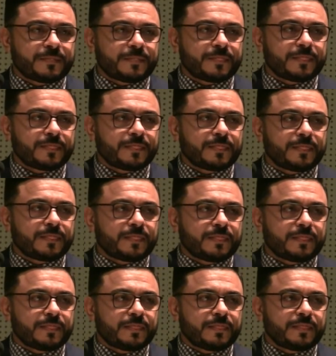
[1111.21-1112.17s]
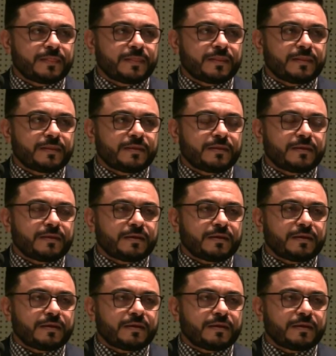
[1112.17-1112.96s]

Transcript: Nobody speaks.